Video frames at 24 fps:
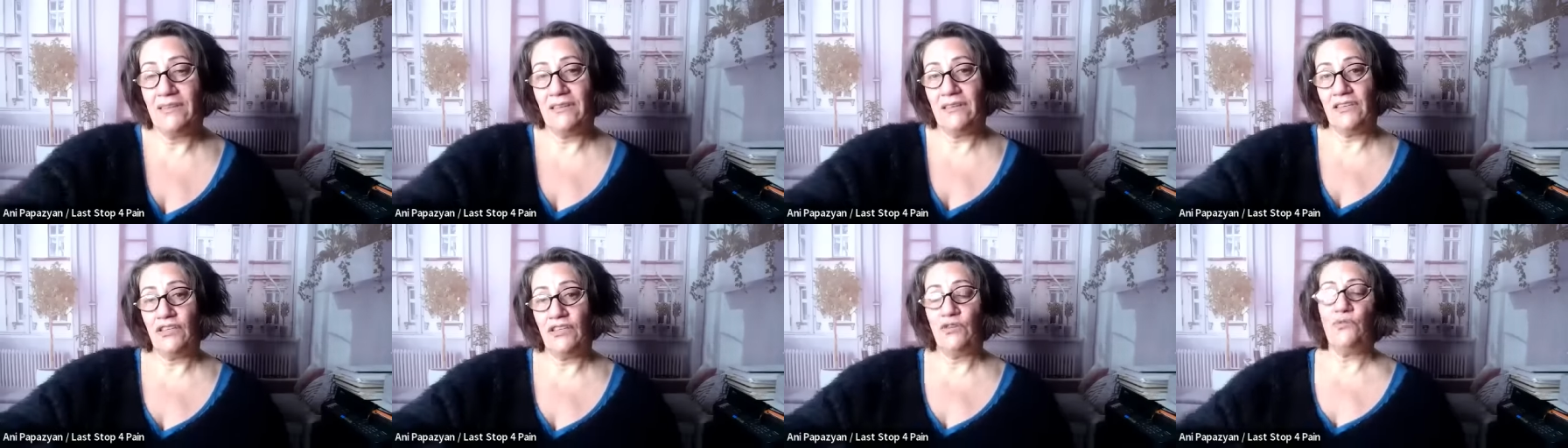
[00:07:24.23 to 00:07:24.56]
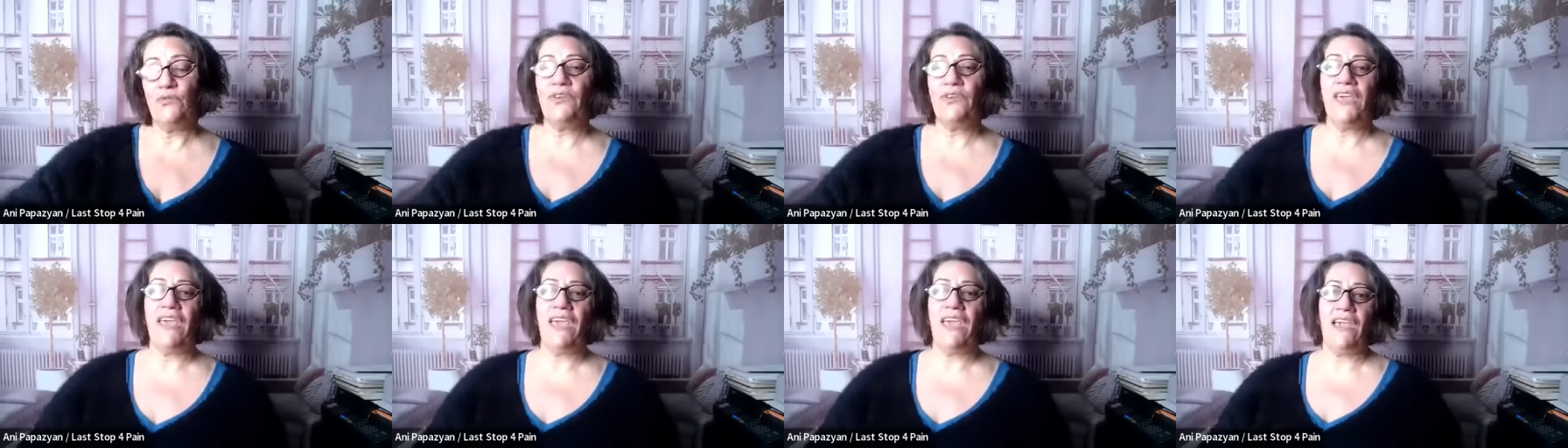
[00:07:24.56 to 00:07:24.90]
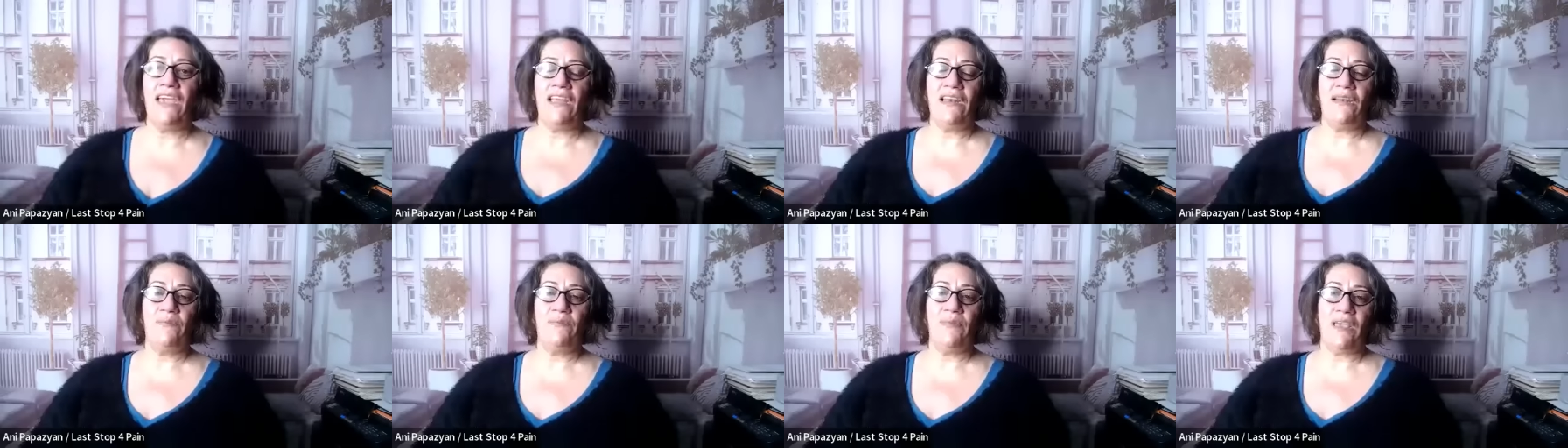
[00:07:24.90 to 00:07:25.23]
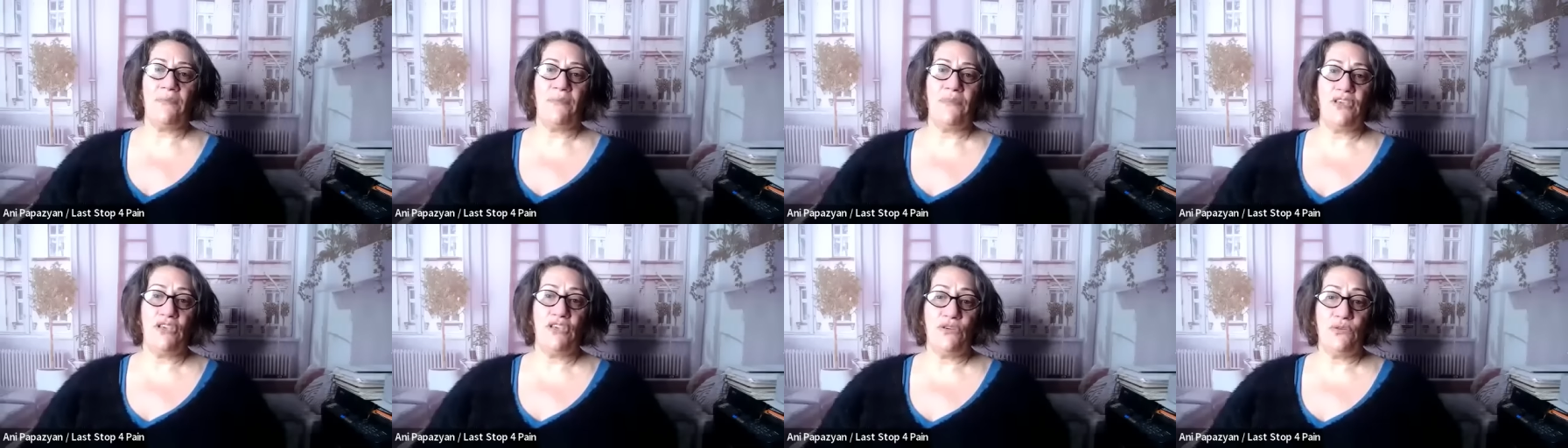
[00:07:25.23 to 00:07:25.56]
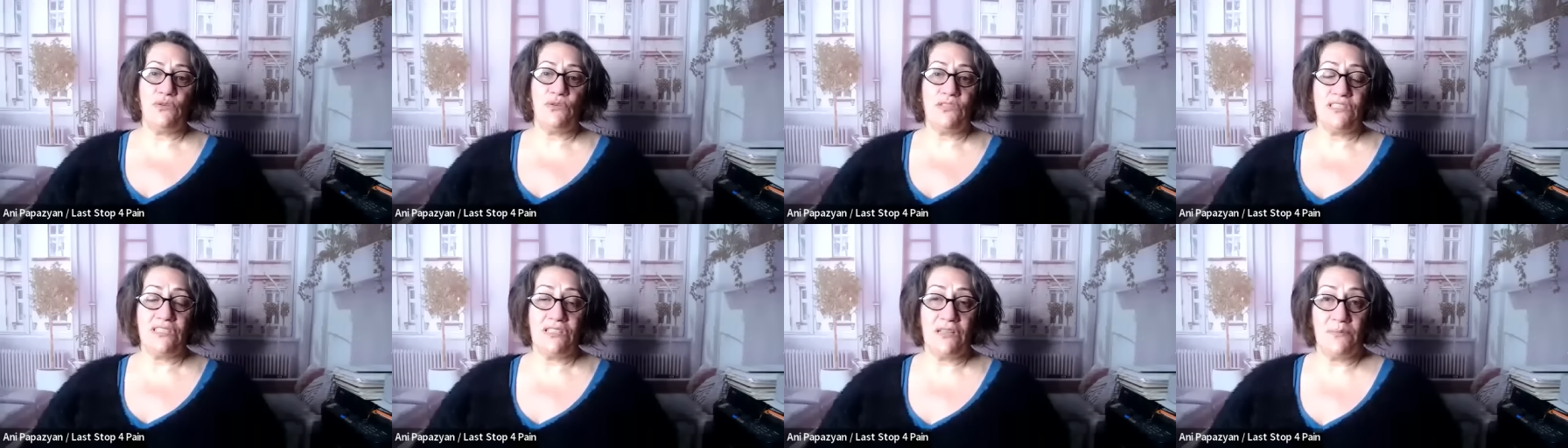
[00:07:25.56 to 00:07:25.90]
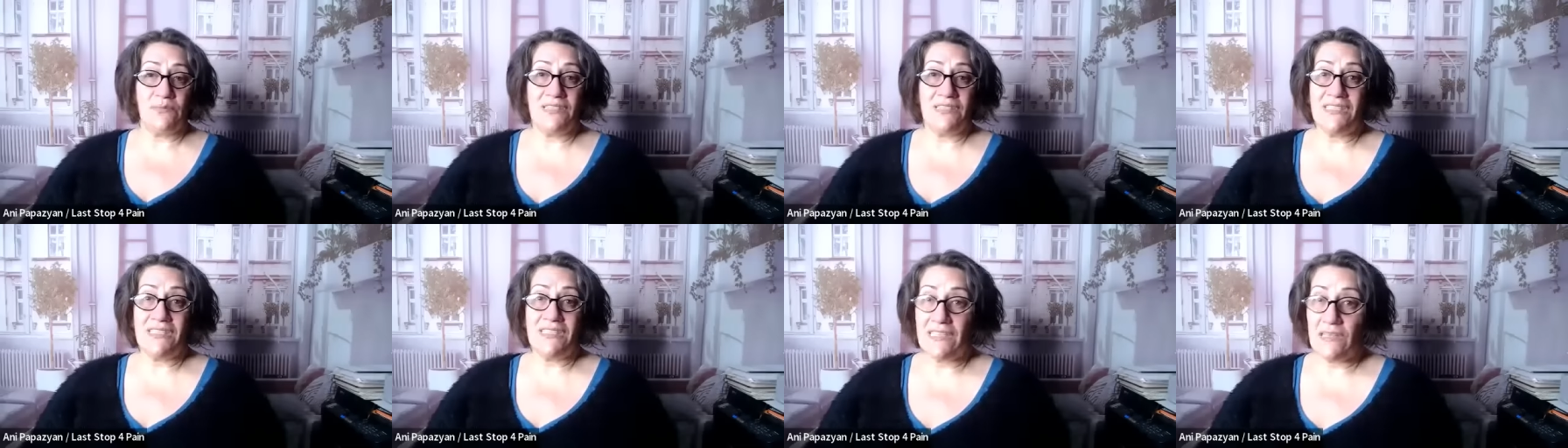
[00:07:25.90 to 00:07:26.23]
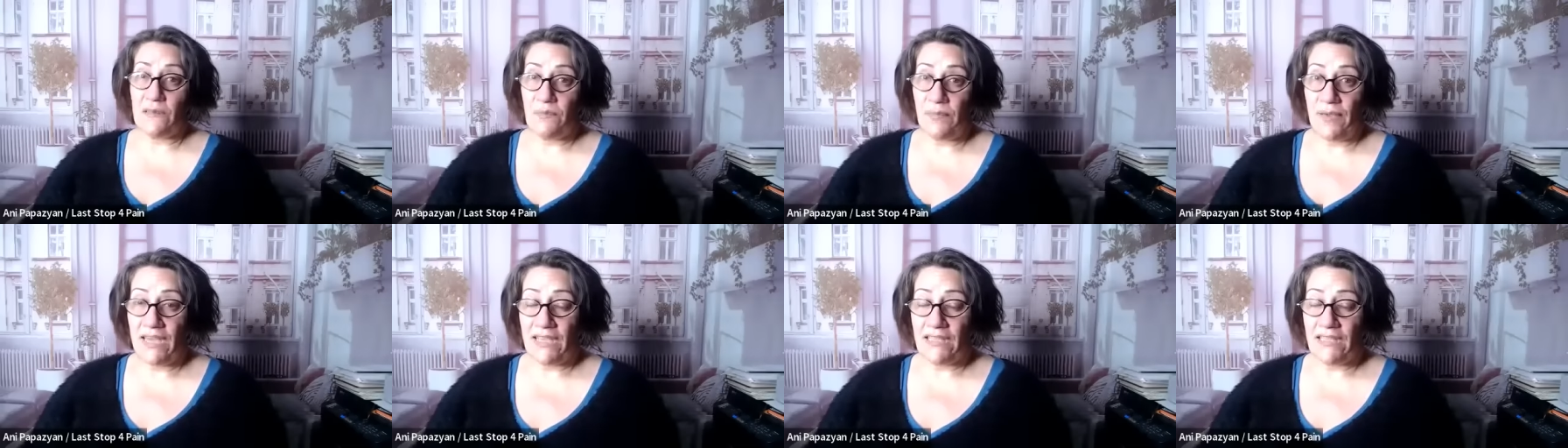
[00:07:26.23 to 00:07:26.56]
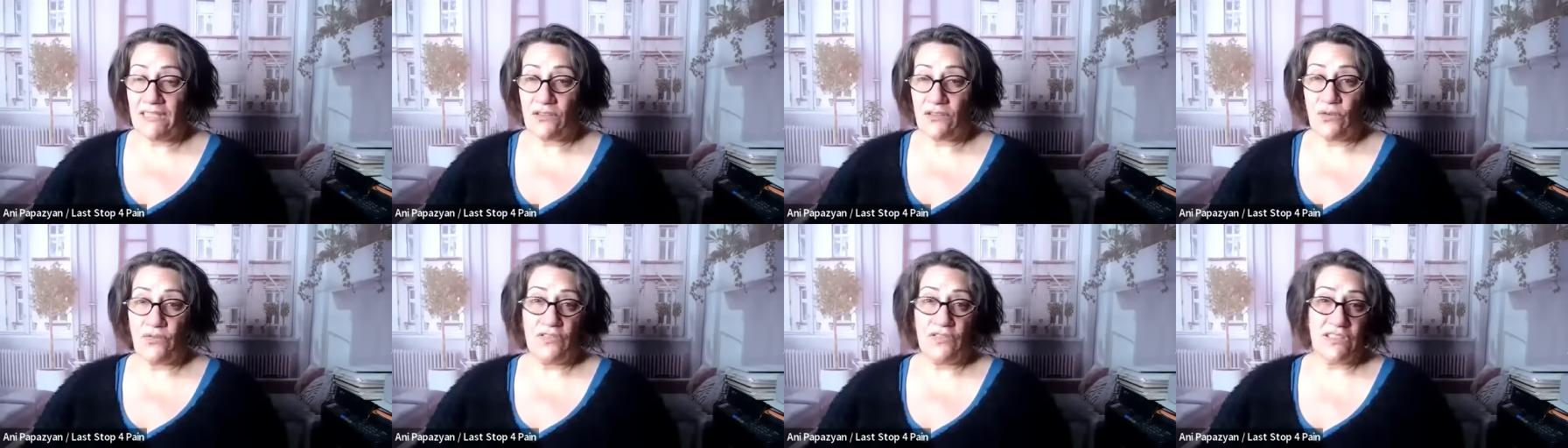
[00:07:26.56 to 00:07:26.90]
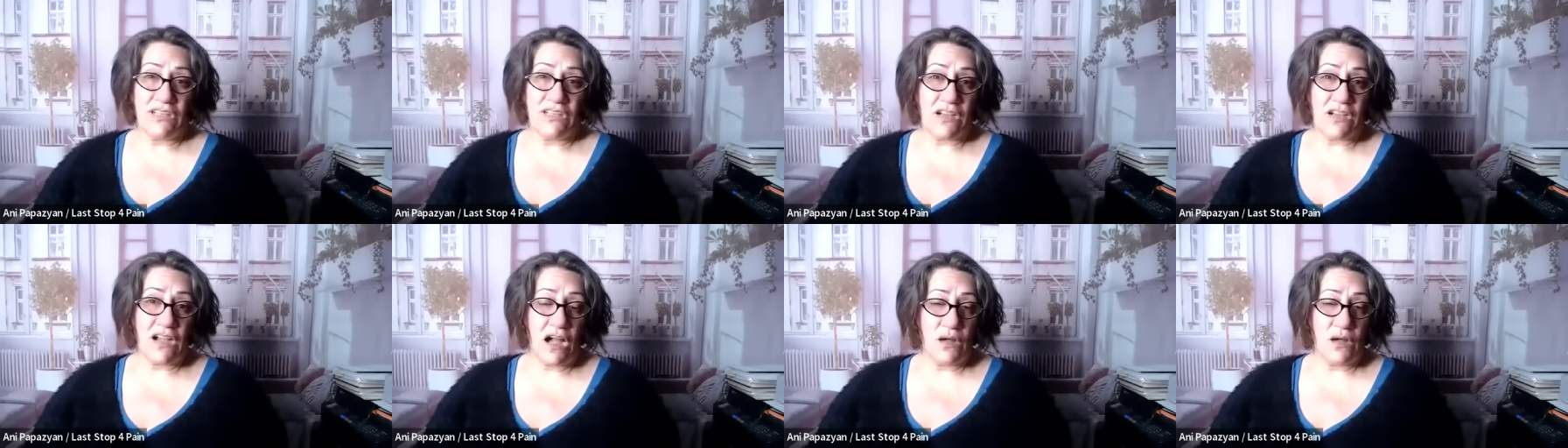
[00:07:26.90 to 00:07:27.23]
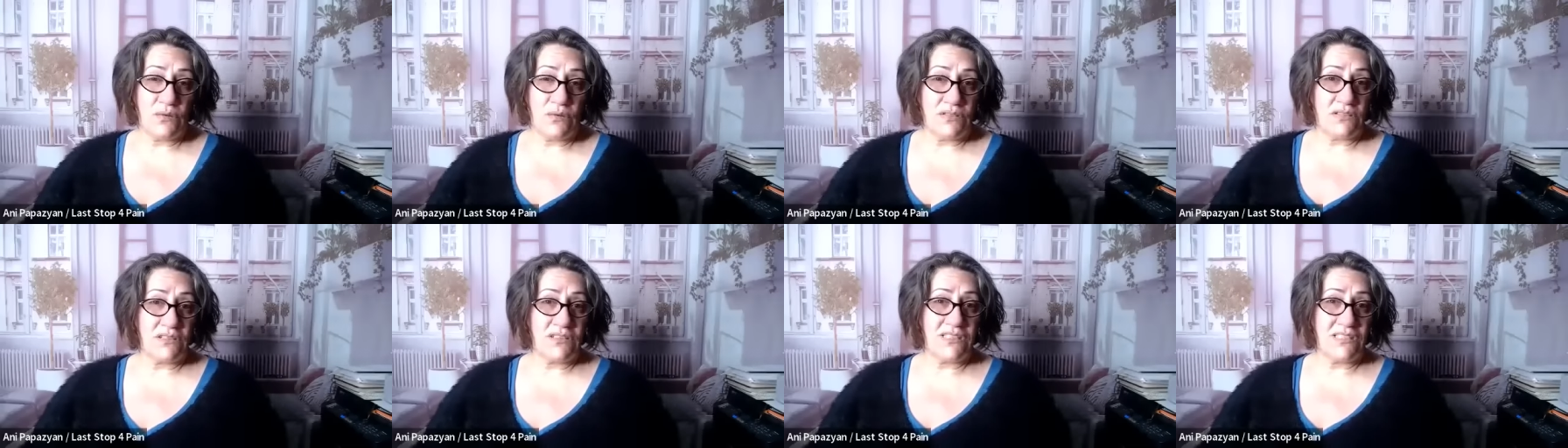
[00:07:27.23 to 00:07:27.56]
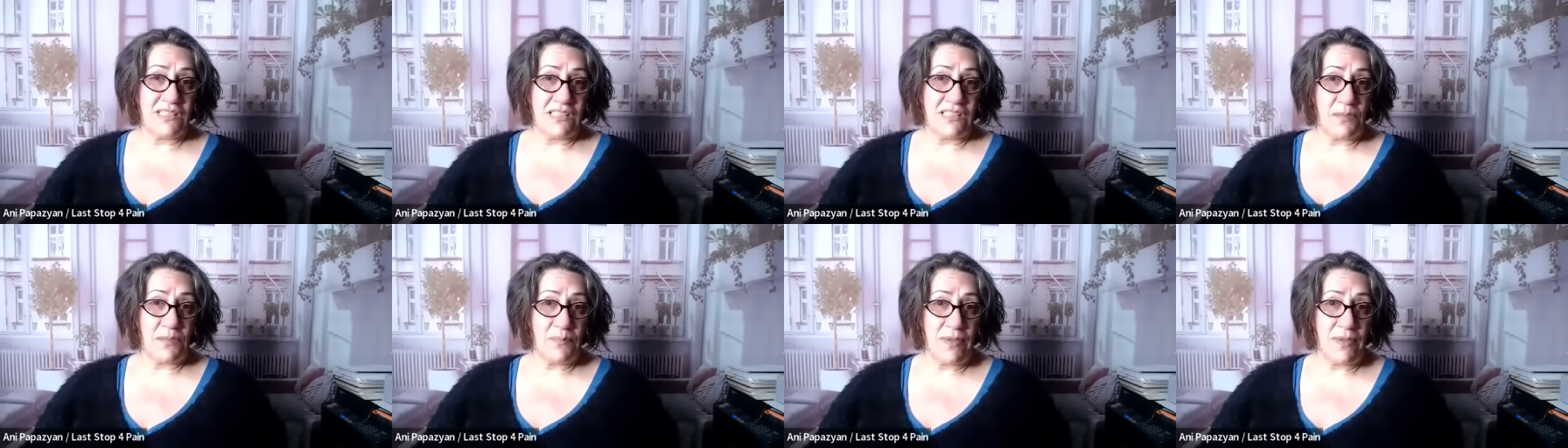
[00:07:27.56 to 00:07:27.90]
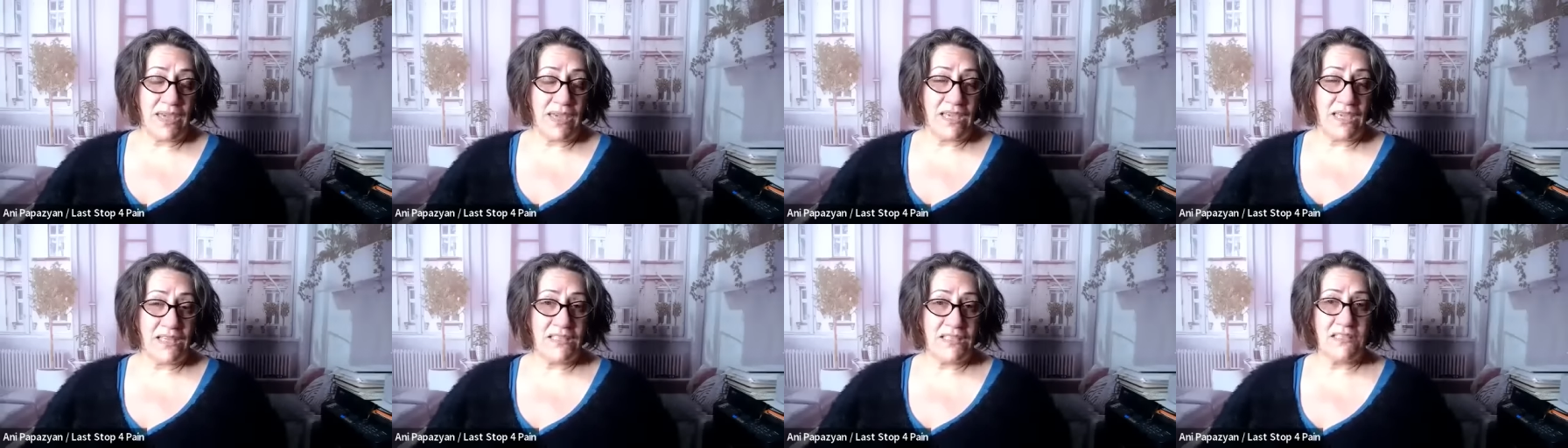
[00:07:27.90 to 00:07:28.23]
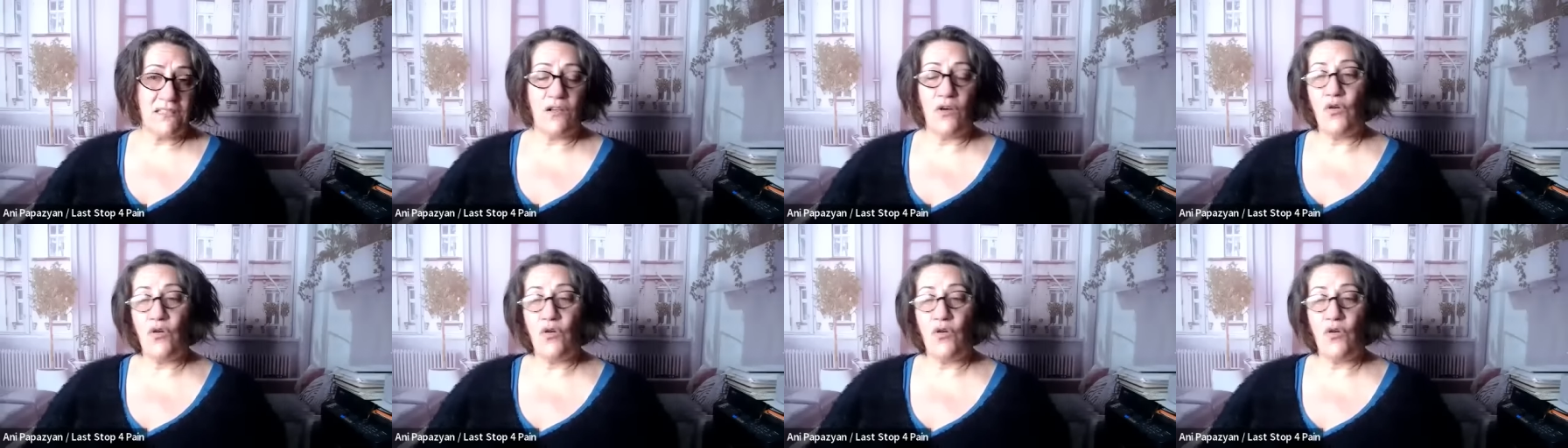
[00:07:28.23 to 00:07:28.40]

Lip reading: you can maybe use some sleep aids, over-the-counter sleep aids,